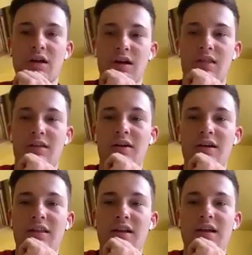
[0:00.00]
Like
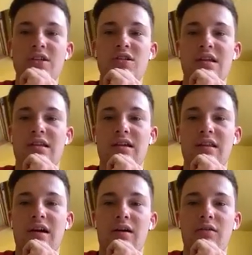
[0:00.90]
Sterling is literally just
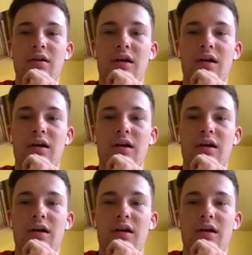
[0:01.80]
in there,